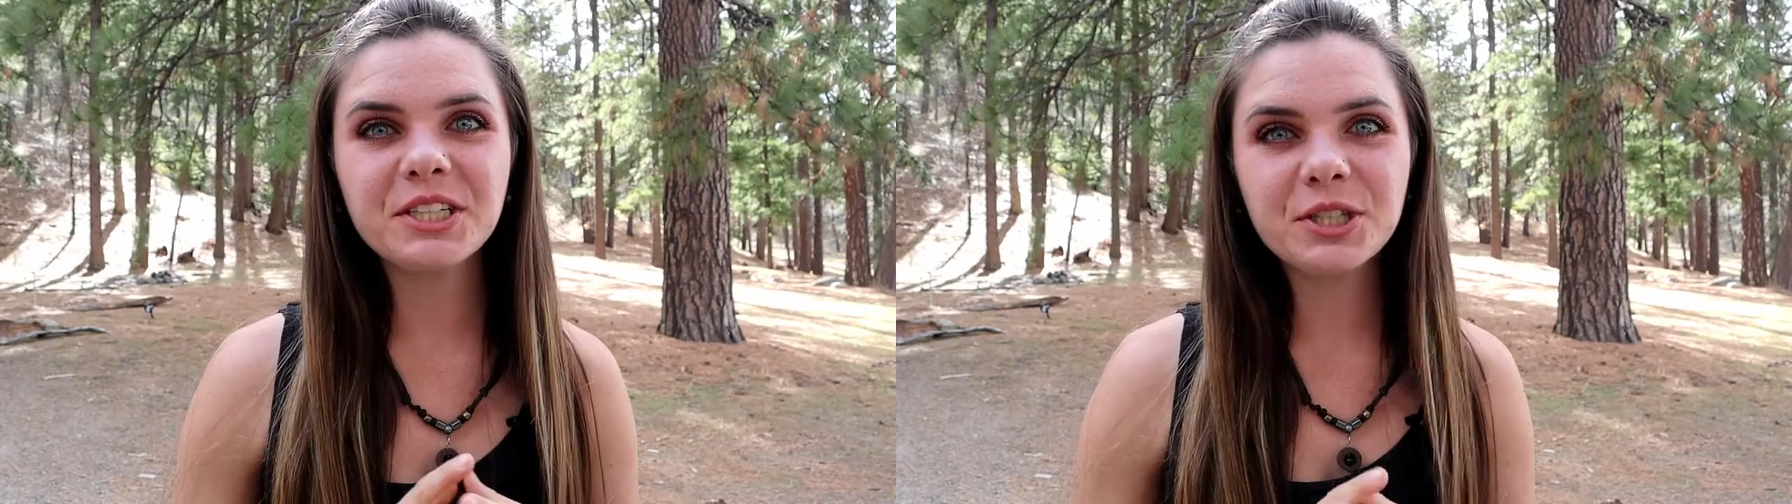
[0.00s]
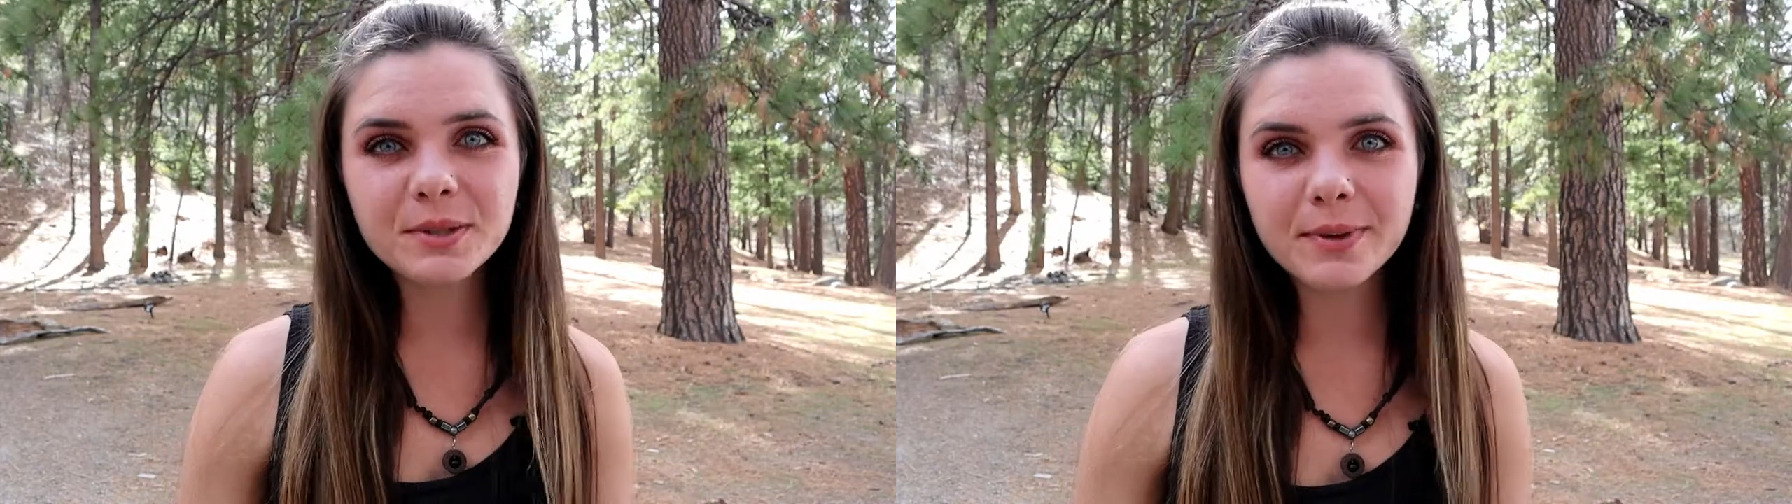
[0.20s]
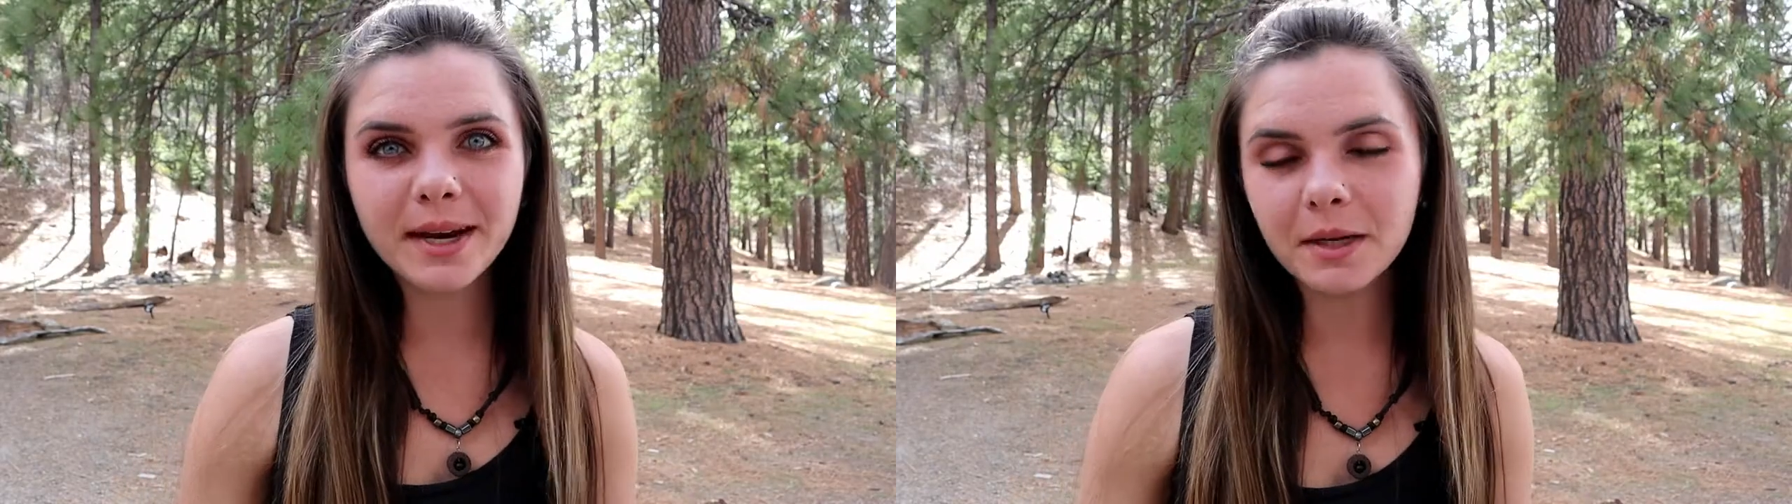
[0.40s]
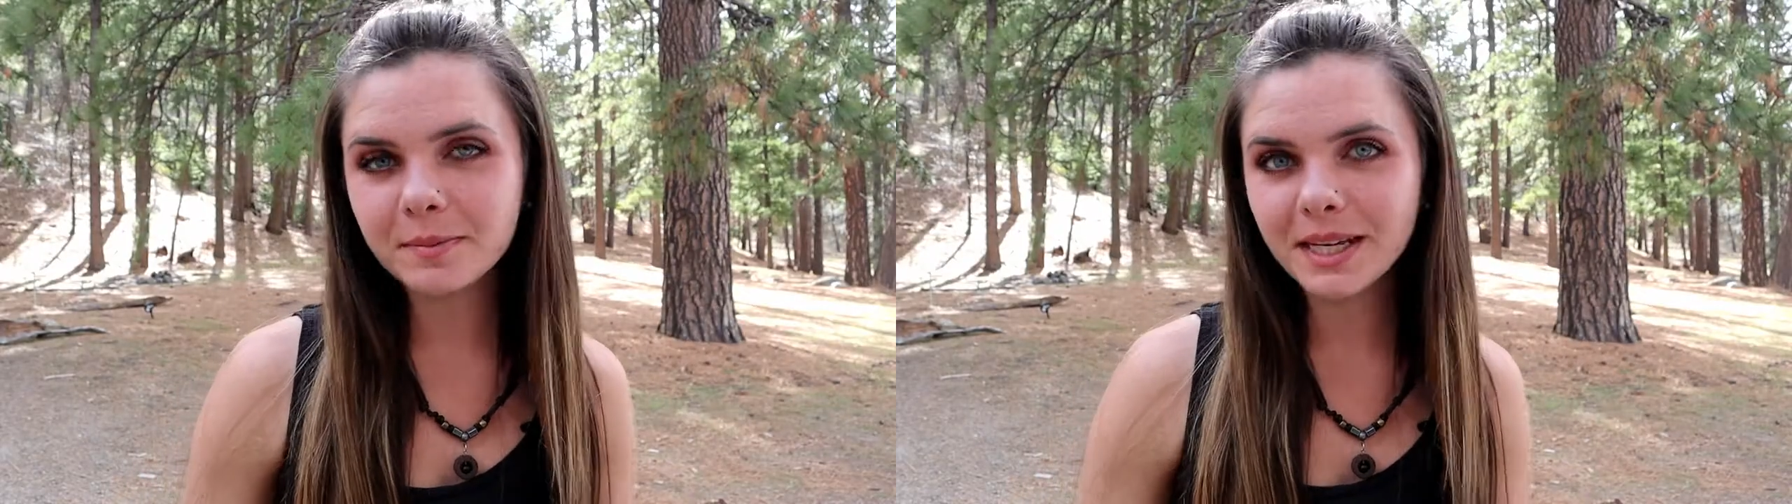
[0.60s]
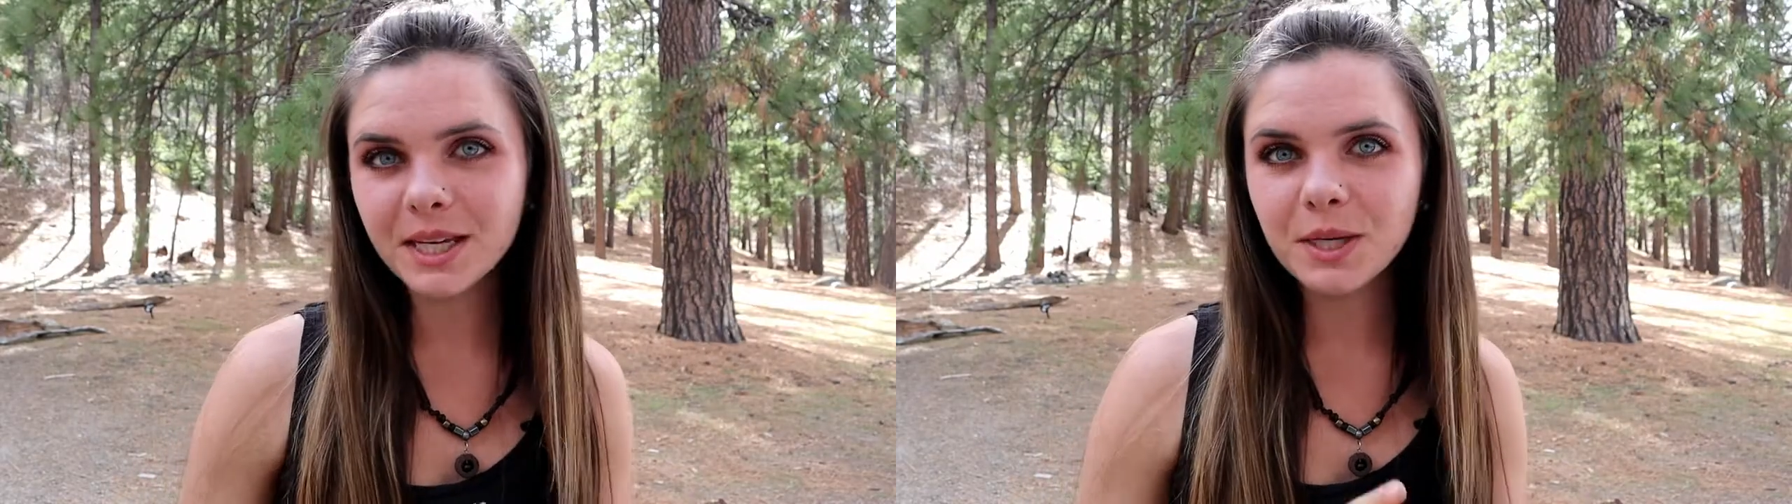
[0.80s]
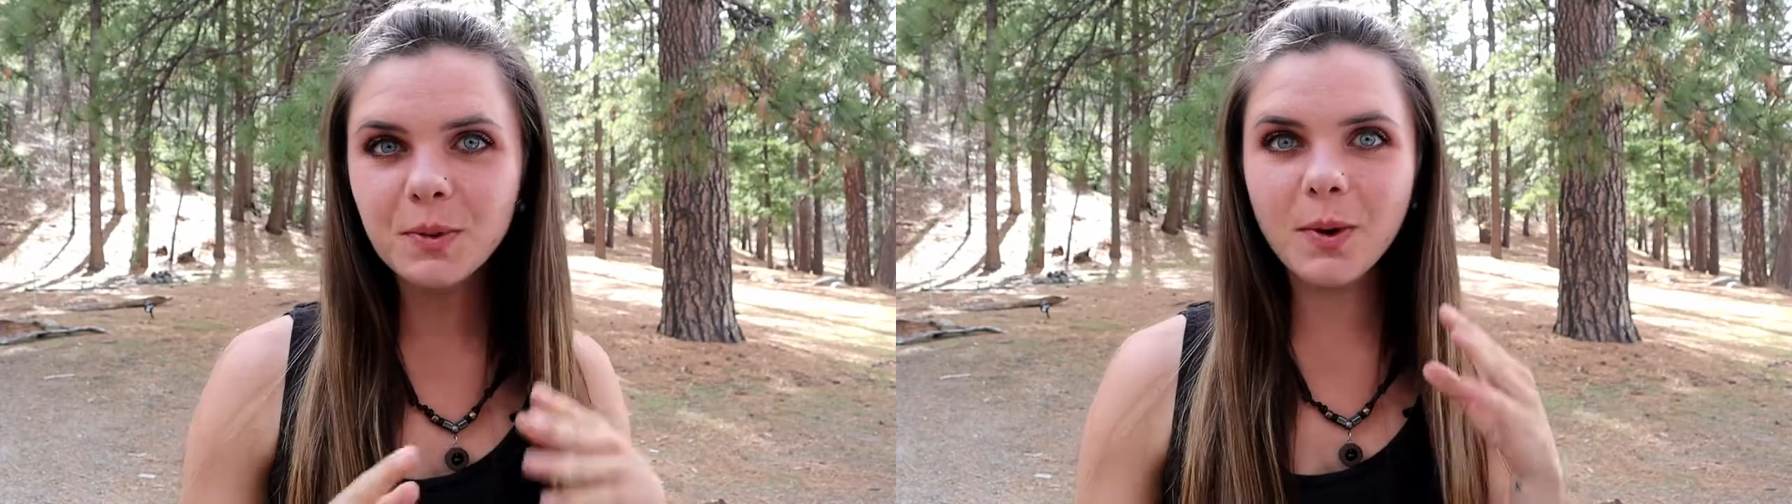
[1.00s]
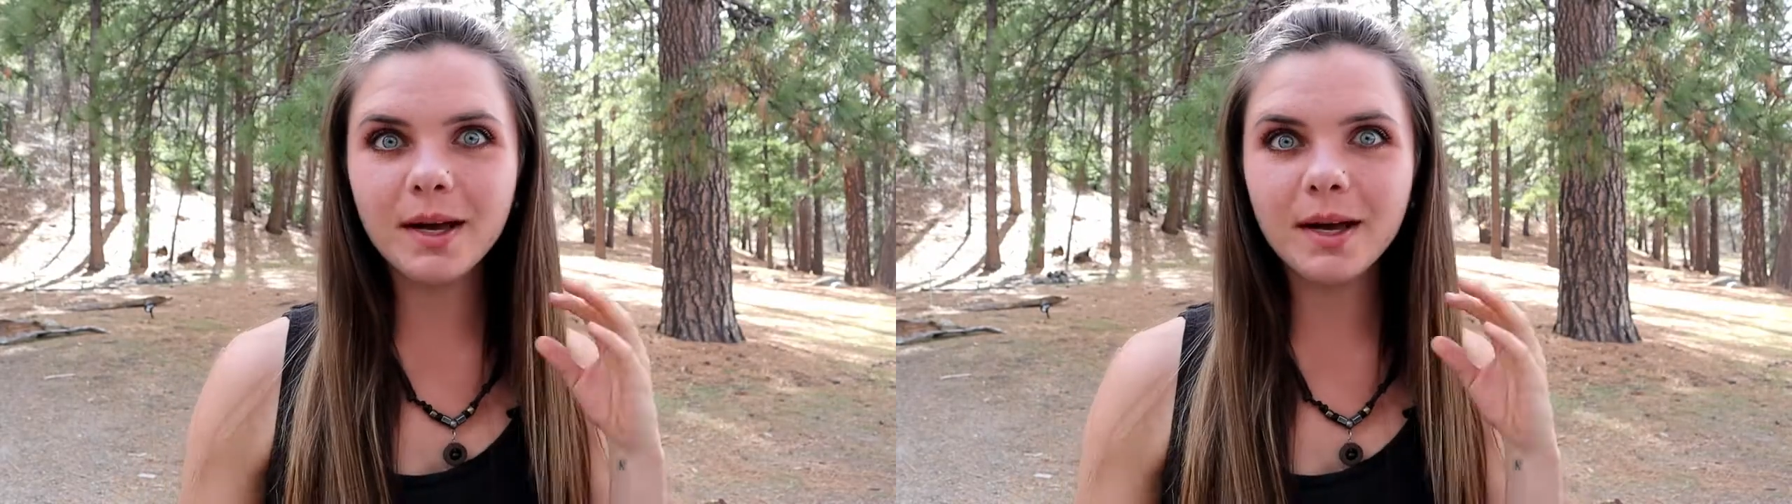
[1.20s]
just want to update you